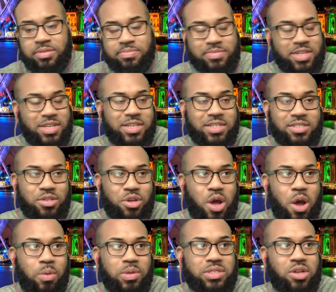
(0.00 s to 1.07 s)
Because you know
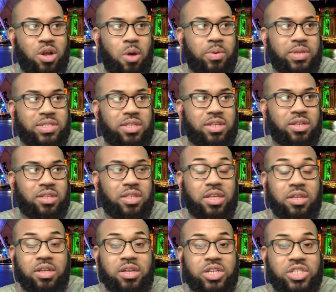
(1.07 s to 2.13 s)
I wasn't always the the
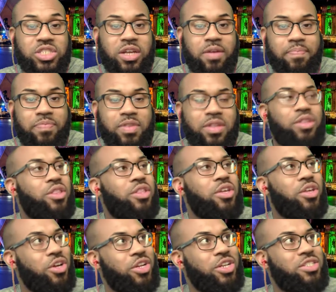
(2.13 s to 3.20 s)
goodest, the
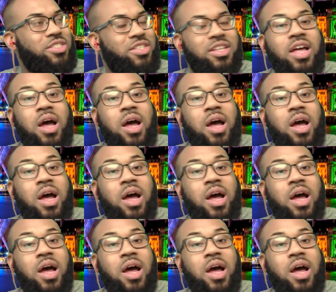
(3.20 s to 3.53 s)
goodest.